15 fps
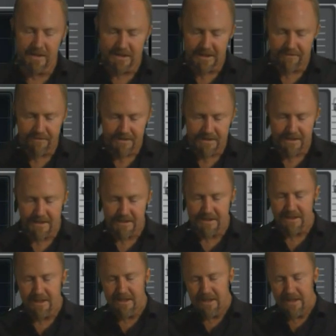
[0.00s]
The difference
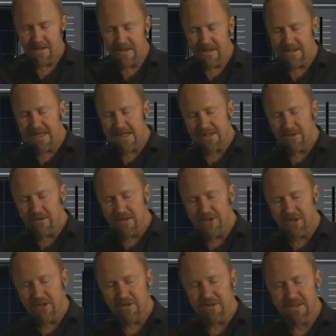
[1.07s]
is that the
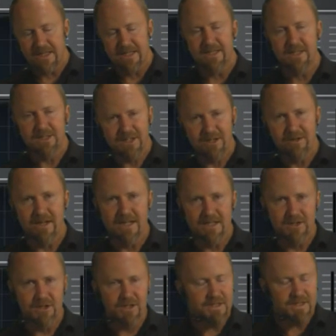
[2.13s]
technology on Z3TA+2
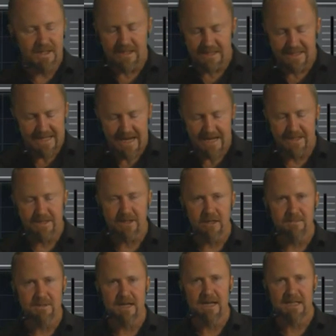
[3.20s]
is just 10
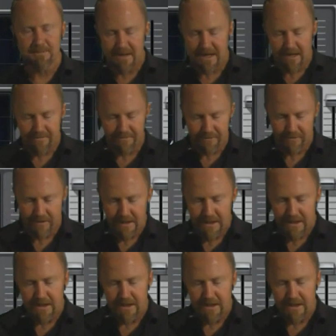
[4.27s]
times as powerful.